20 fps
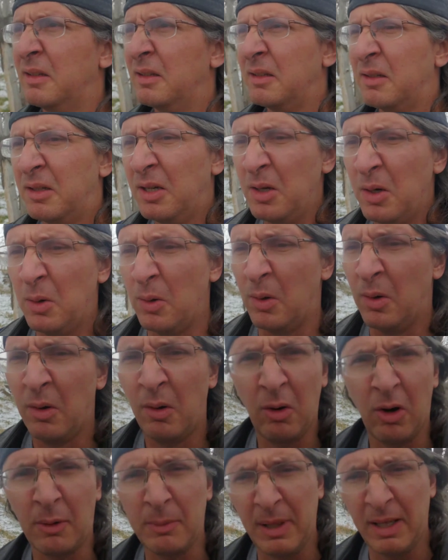too
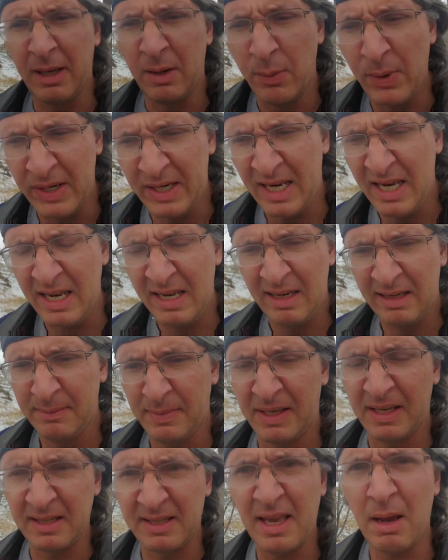horribly windy,
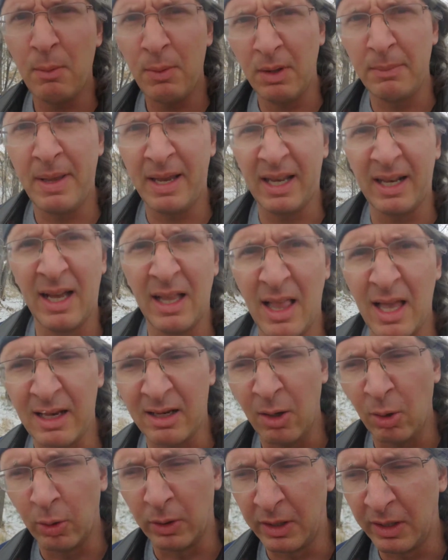because that will make it a lot
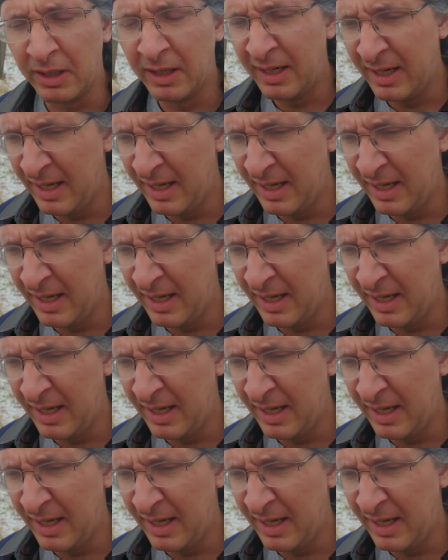colder.